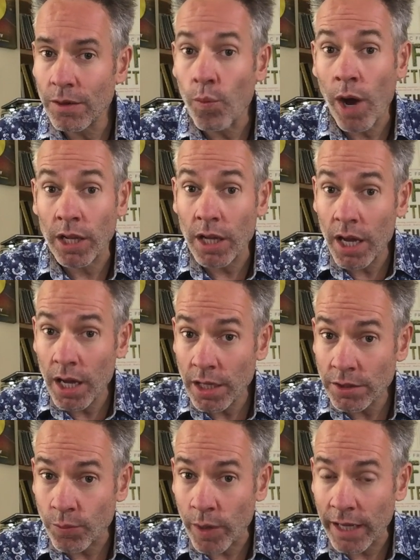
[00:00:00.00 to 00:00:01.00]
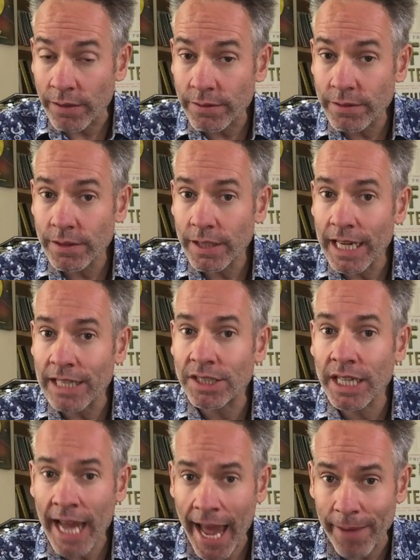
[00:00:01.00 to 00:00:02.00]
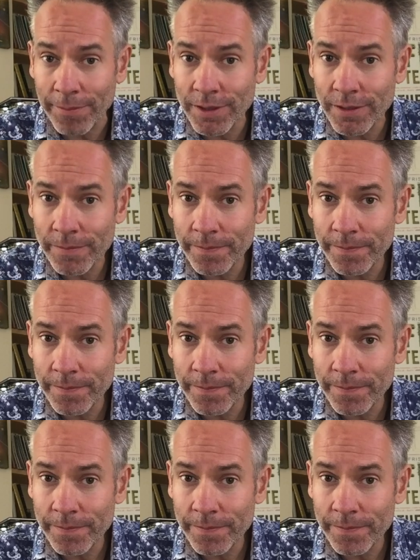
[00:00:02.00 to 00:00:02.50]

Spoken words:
while earned wealth is kept.